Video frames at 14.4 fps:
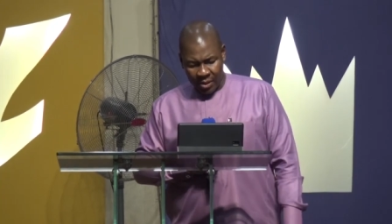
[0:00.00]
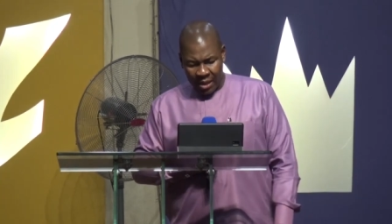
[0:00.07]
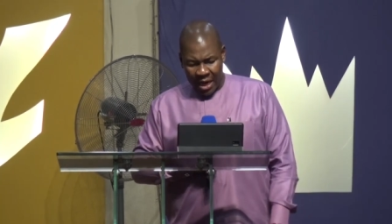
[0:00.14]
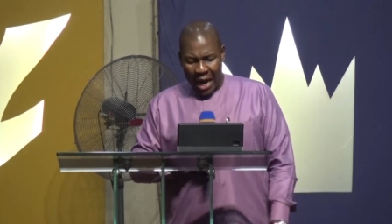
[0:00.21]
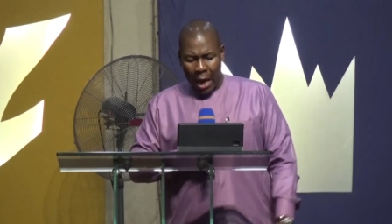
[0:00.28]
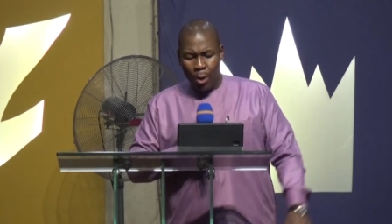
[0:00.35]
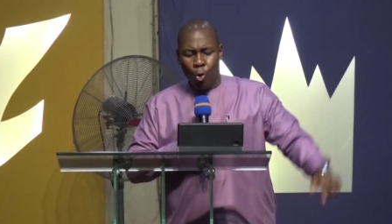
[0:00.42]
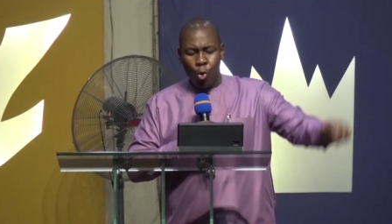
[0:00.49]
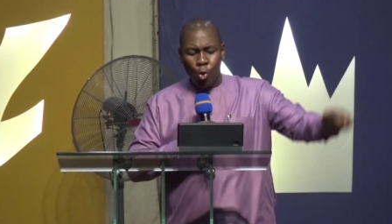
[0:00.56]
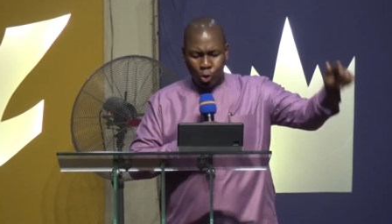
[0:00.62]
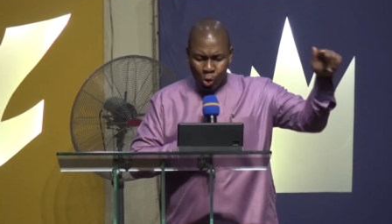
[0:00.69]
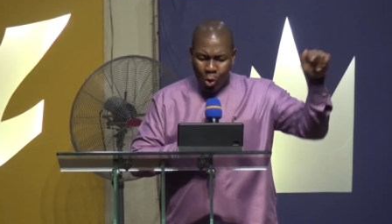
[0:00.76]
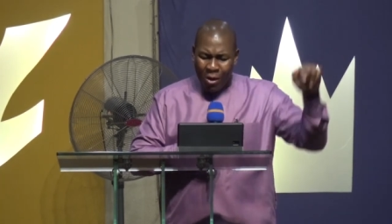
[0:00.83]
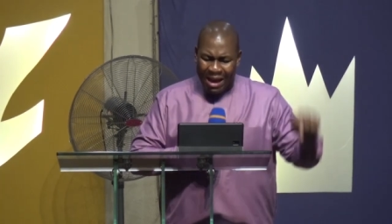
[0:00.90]
And
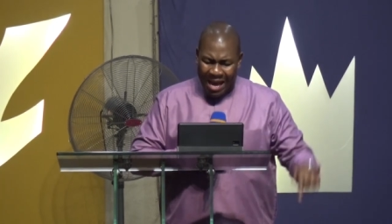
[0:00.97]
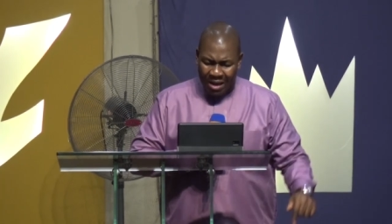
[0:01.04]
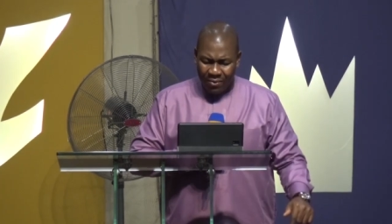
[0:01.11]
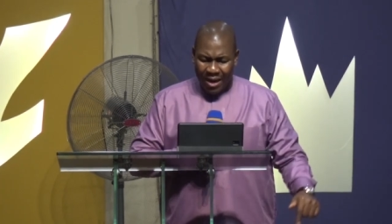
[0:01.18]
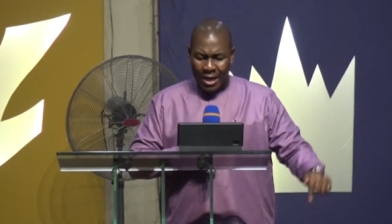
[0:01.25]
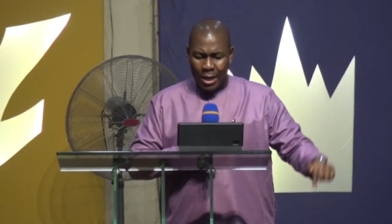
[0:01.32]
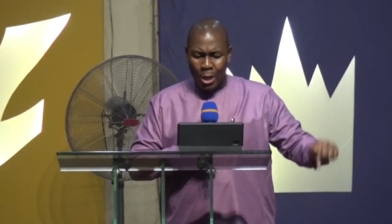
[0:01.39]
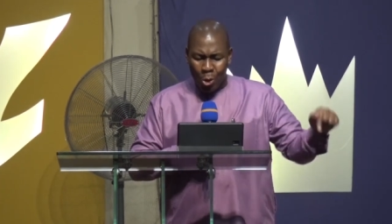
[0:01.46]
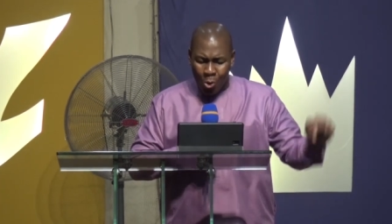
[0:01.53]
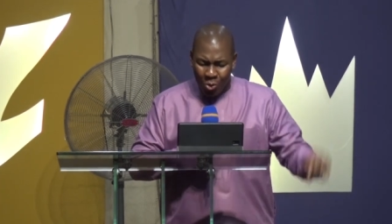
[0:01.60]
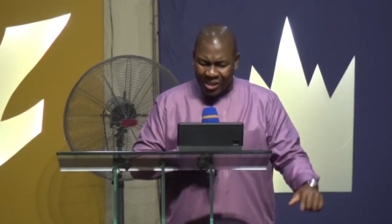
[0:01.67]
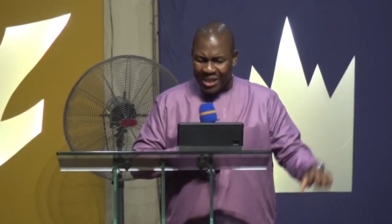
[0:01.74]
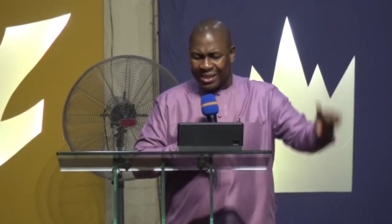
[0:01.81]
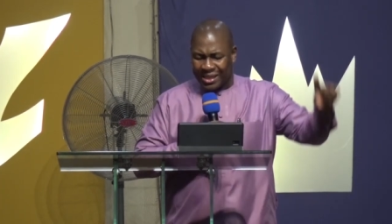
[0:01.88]
whosoever
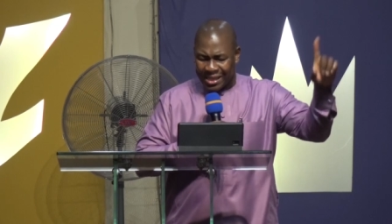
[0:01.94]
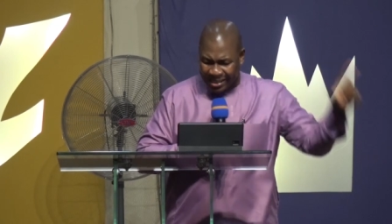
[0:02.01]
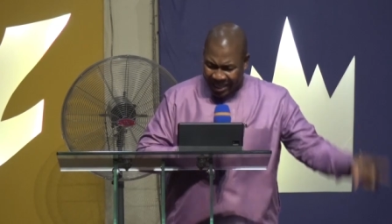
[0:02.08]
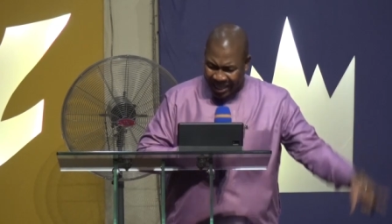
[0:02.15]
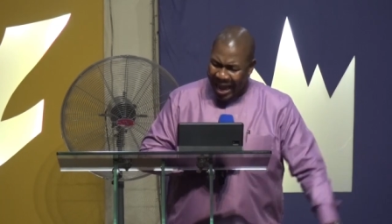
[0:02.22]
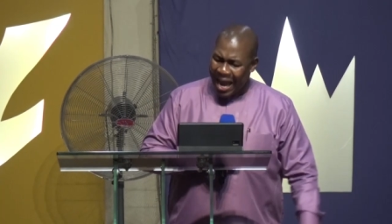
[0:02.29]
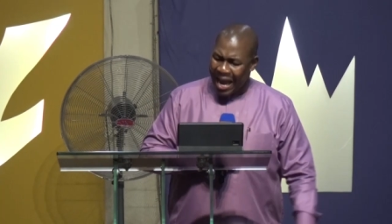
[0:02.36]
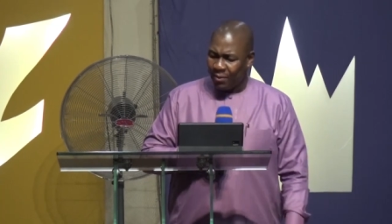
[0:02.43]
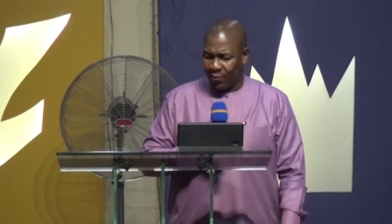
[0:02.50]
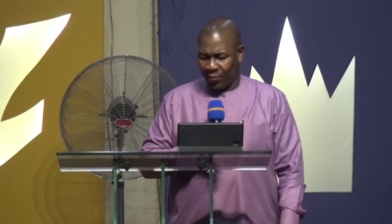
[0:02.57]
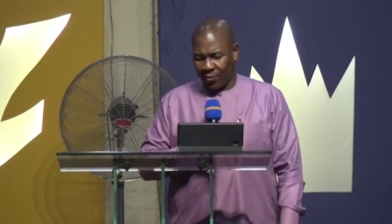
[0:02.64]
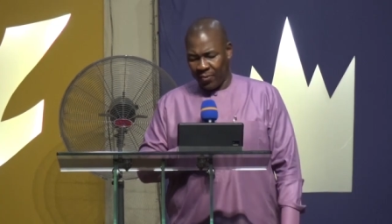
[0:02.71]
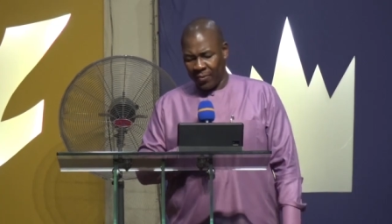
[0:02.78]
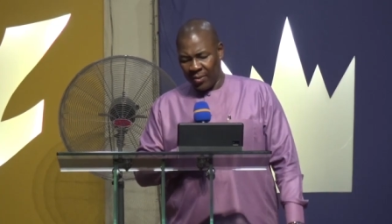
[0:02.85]
loses his
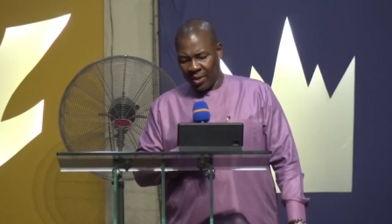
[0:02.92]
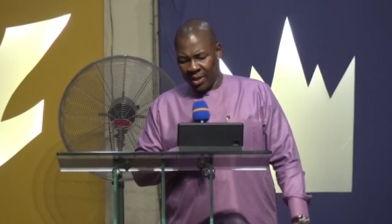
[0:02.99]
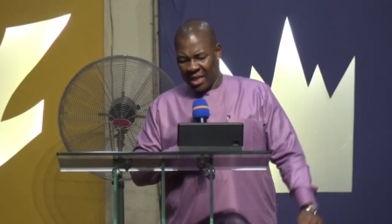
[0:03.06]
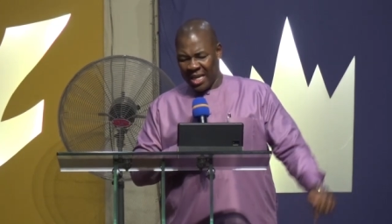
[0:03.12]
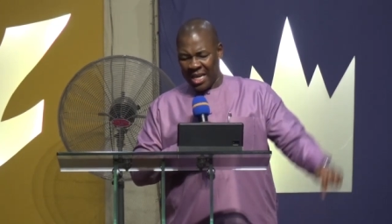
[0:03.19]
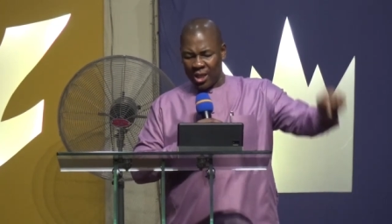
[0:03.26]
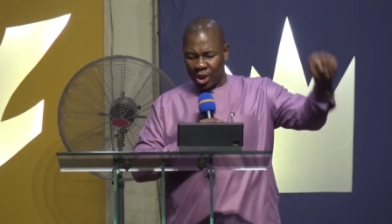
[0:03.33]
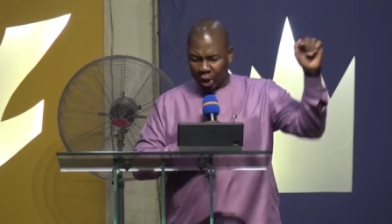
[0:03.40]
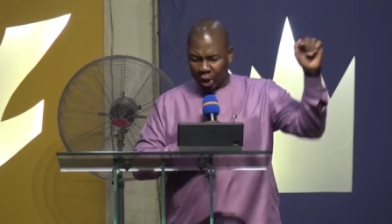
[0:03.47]
life, his